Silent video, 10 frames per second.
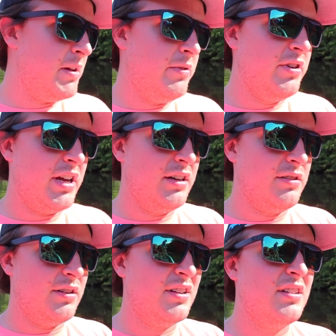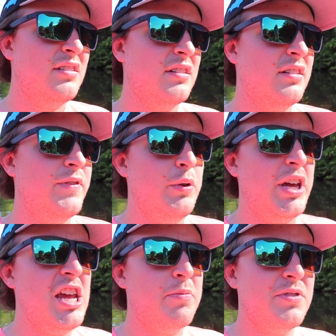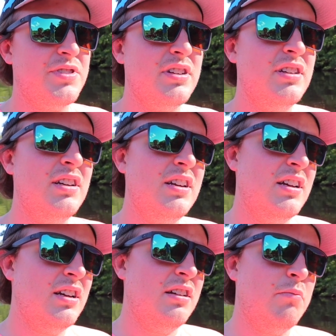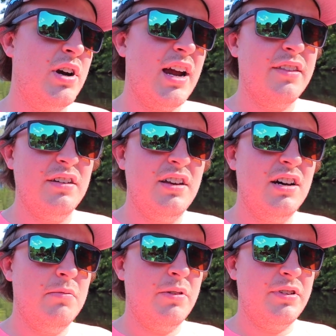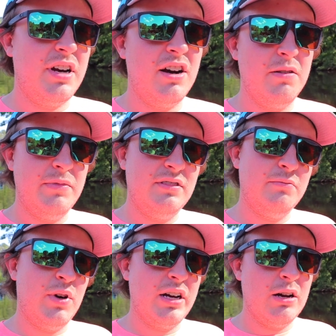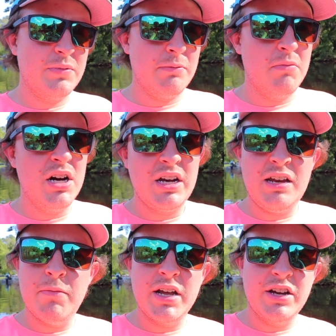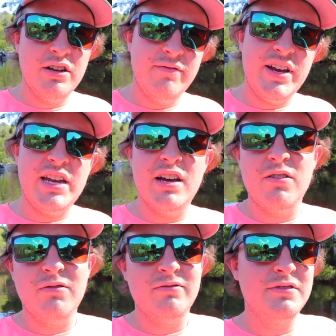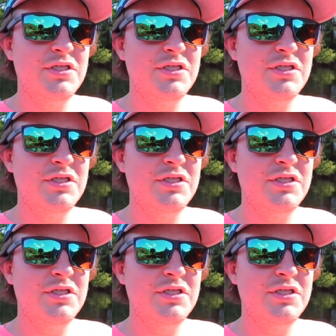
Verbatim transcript: Maybe hook into a few keepers, bring out the dub on the tournament, bring home some money, make a good video.